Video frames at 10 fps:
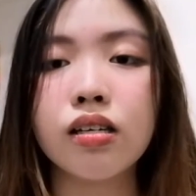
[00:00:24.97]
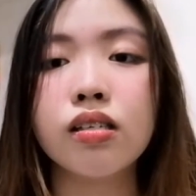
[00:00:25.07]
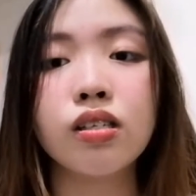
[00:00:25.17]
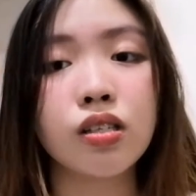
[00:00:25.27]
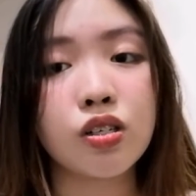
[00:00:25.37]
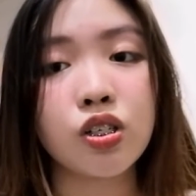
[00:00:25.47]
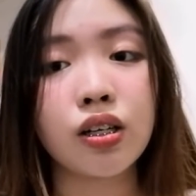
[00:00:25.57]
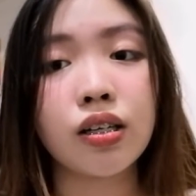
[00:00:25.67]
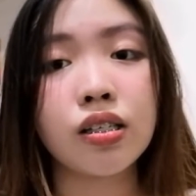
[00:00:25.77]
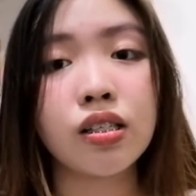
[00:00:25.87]
such
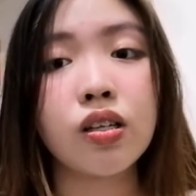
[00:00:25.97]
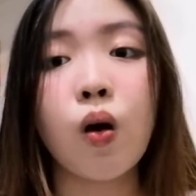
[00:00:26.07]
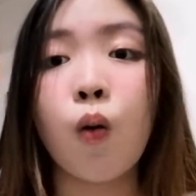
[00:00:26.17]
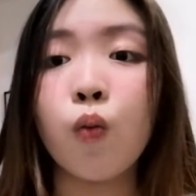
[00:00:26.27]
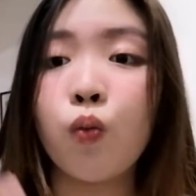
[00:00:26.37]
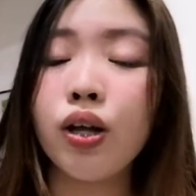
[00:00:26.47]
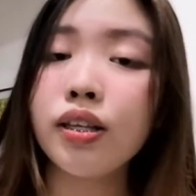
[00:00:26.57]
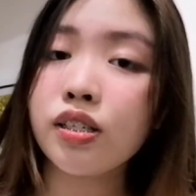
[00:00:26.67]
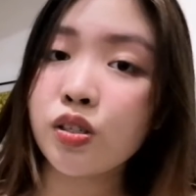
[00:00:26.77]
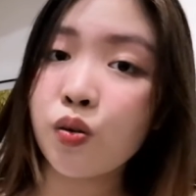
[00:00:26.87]
as what
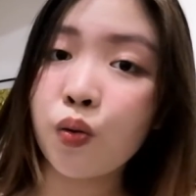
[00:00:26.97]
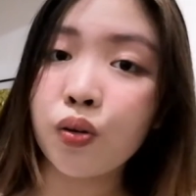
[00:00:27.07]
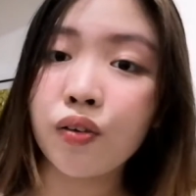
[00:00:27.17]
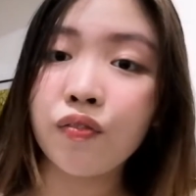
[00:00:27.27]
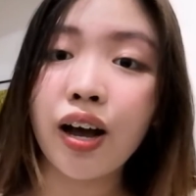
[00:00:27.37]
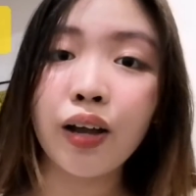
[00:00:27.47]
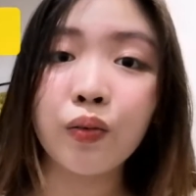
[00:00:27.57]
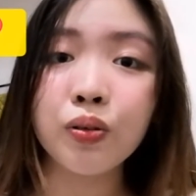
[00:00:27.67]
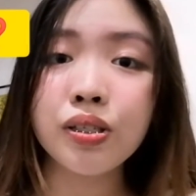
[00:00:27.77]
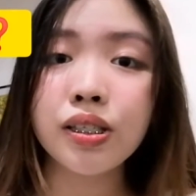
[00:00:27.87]
is
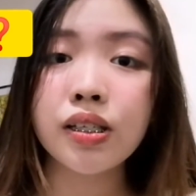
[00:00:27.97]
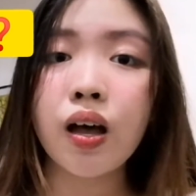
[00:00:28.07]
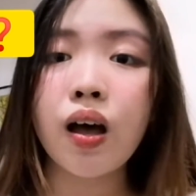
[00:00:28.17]
coronavirus,